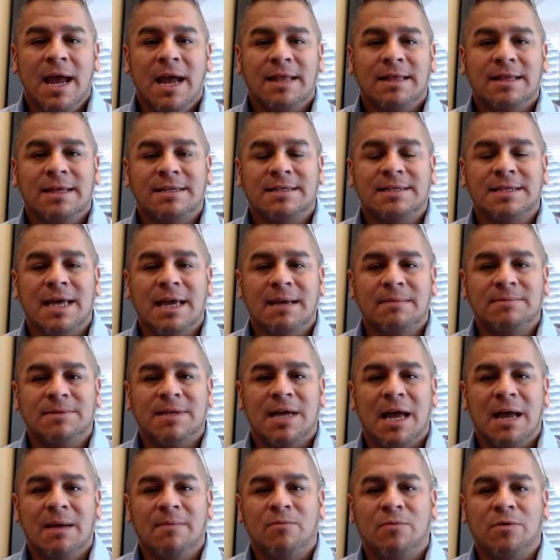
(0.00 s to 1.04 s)
At the same
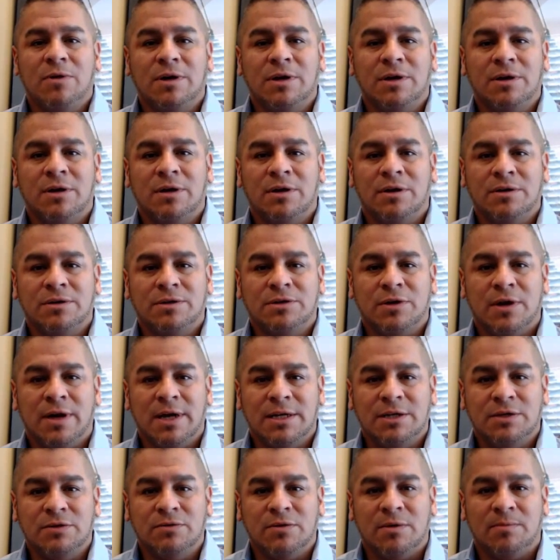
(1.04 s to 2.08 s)
time, when you're
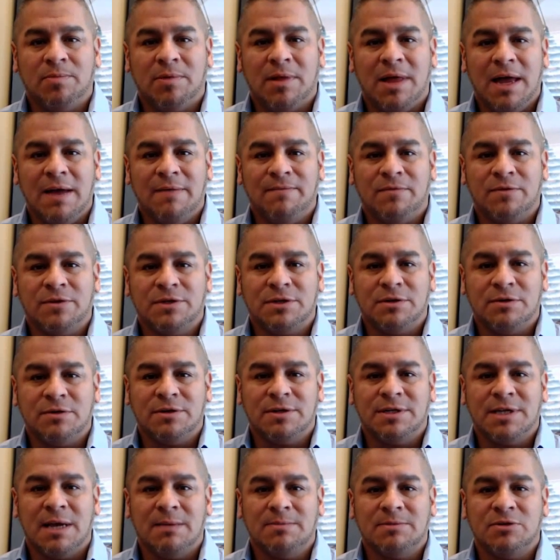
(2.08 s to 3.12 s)
trying to apply for
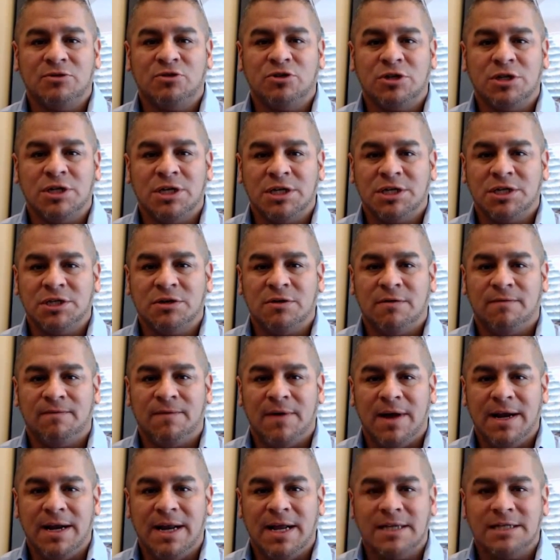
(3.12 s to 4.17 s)
certain types of traditional
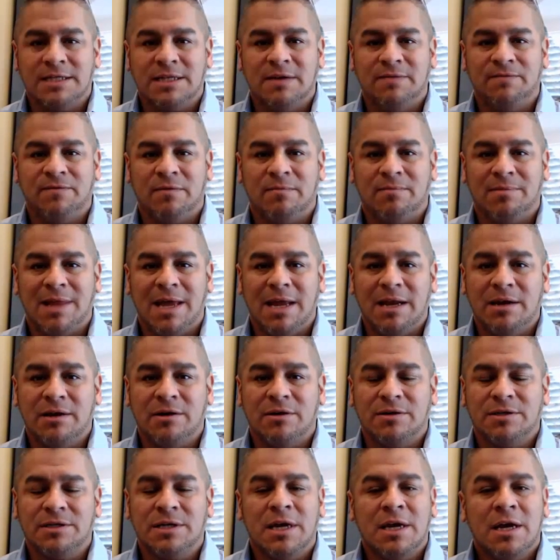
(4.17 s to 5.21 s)
financing from
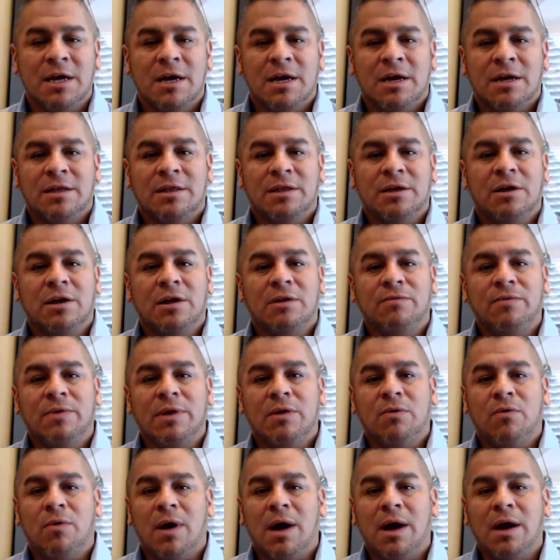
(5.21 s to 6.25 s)
lenders, they're going to
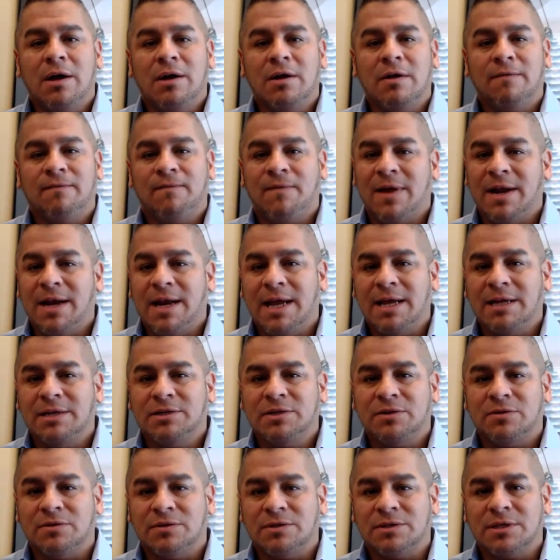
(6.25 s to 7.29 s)
require your
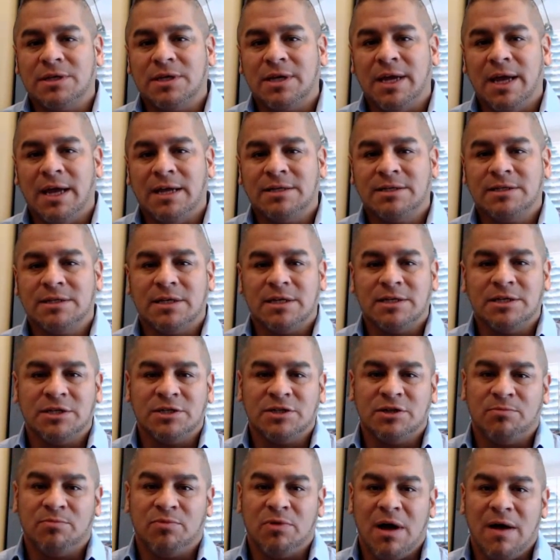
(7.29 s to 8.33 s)
financials, uh, such
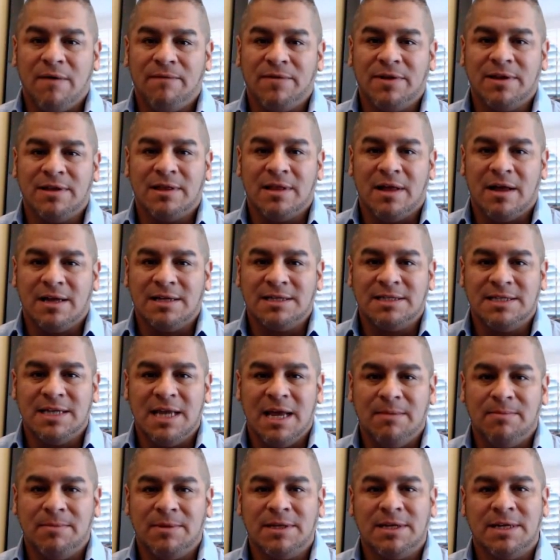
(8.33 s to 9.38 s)
as your profit and loss
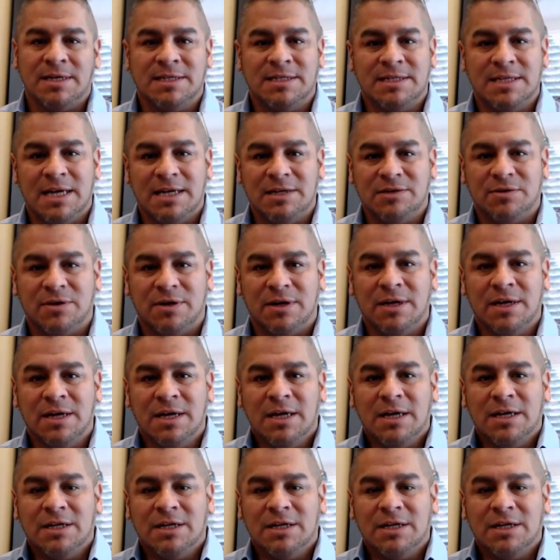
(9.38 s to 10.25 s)
statement, etc.